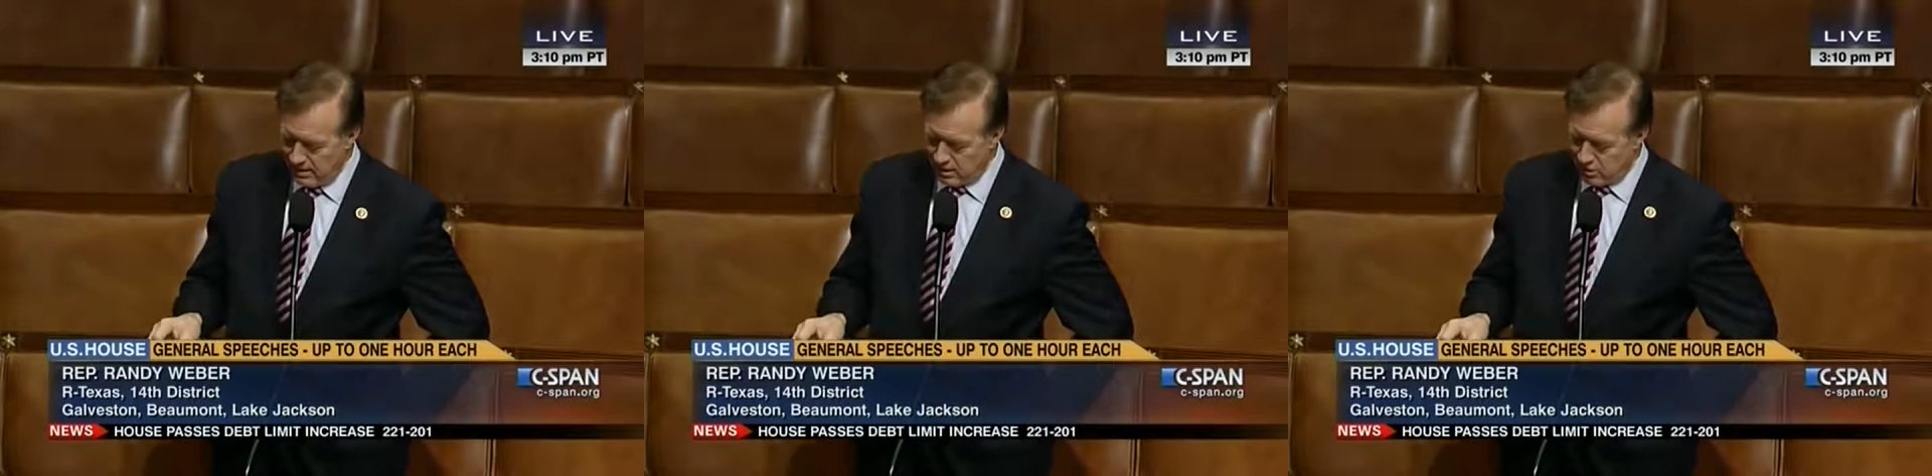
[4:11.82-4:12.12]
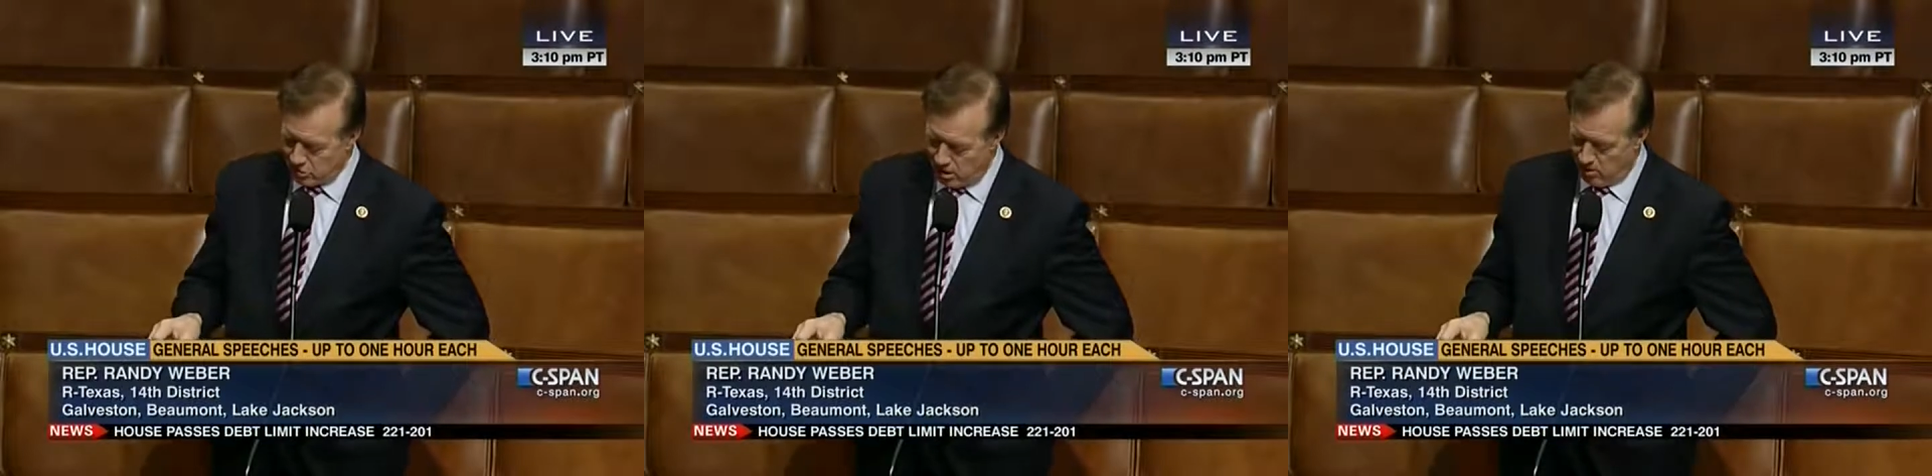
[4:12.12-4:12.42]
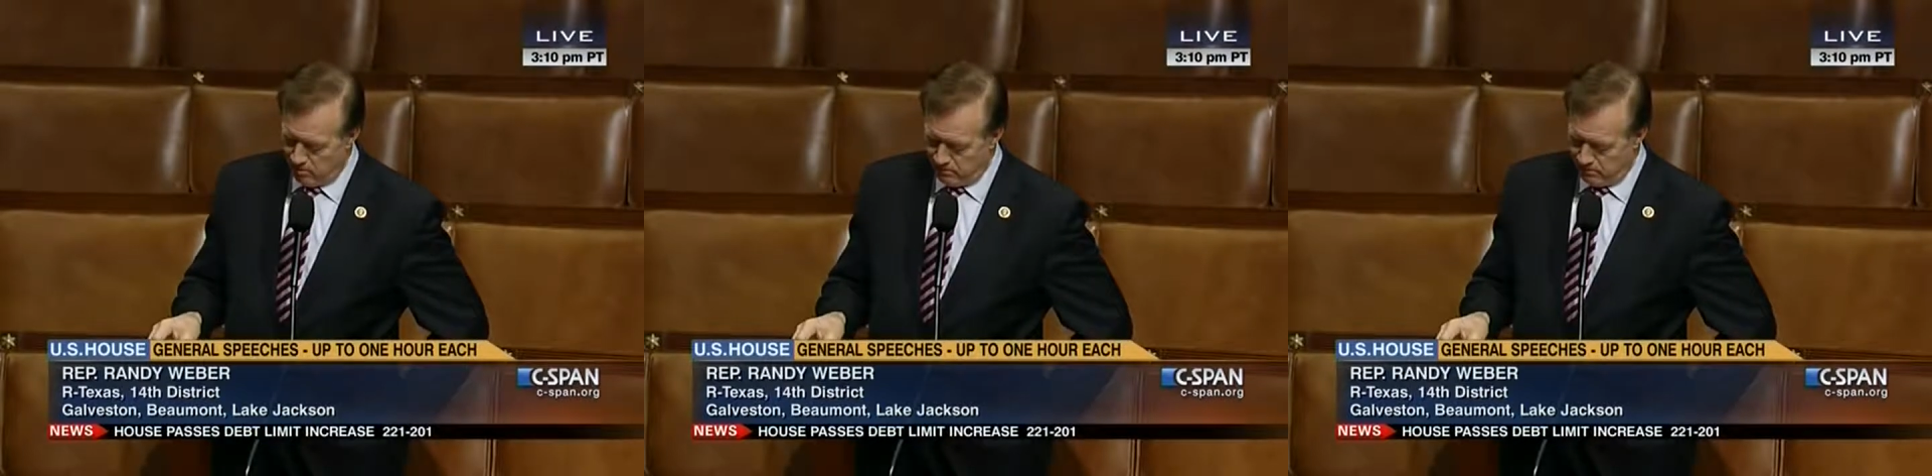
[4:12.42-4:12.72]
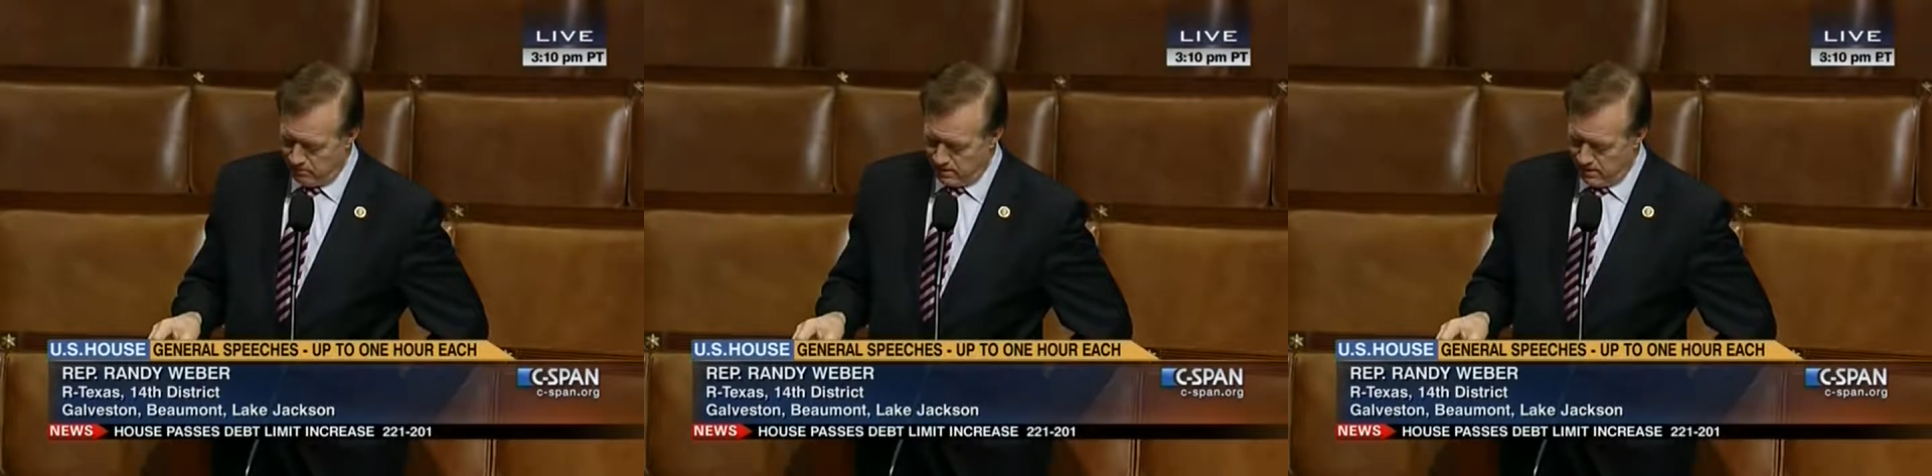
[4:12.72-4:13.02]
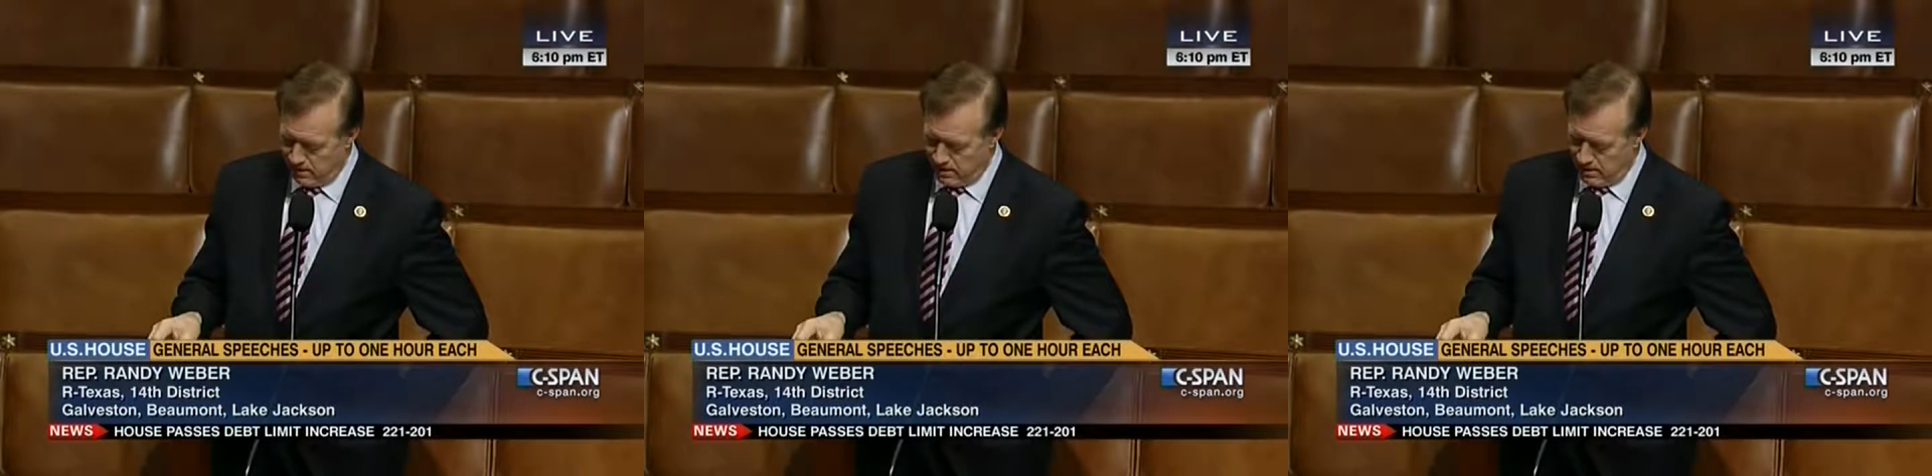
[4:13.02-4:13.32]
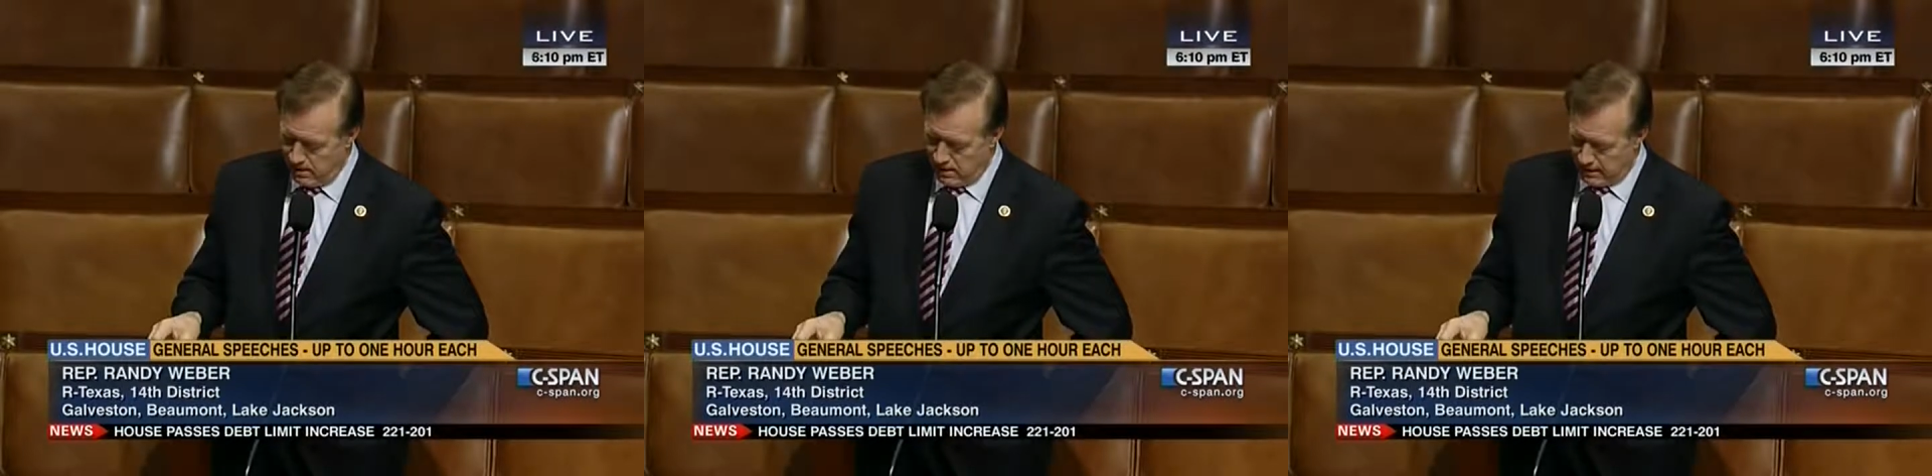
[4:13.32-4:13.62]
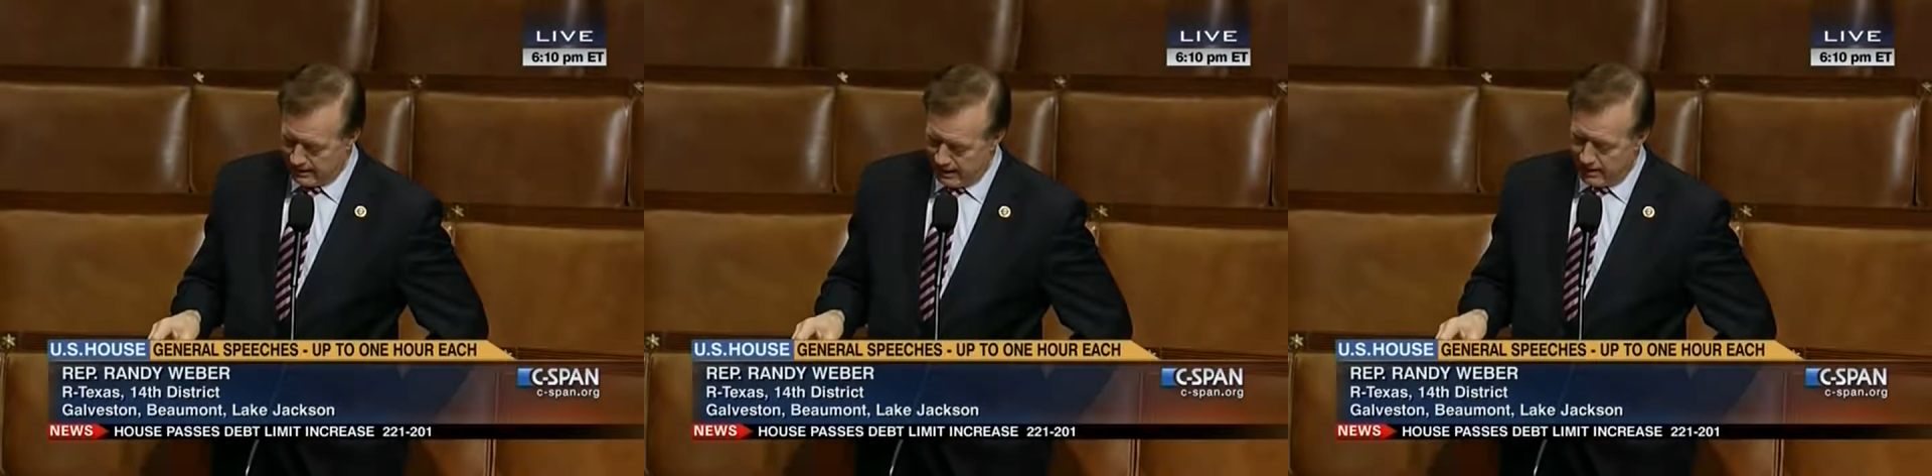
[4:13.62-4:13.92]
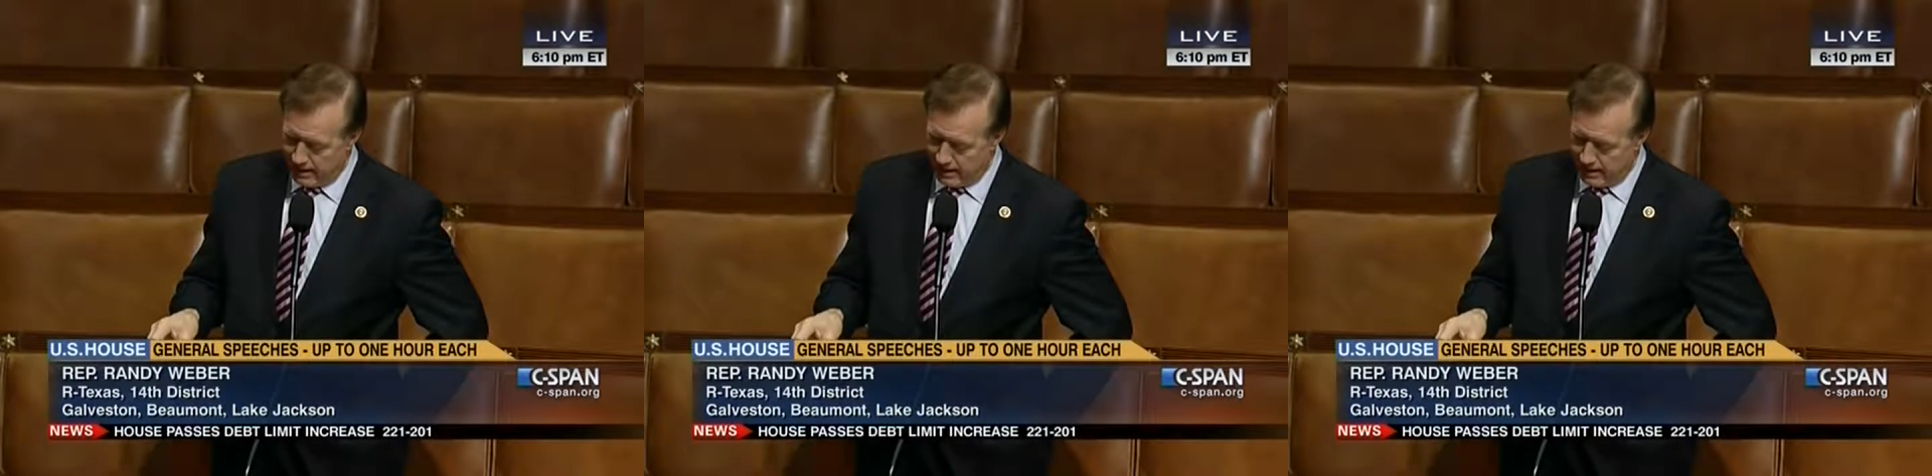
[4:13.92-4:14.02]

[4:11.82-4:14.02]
So, again,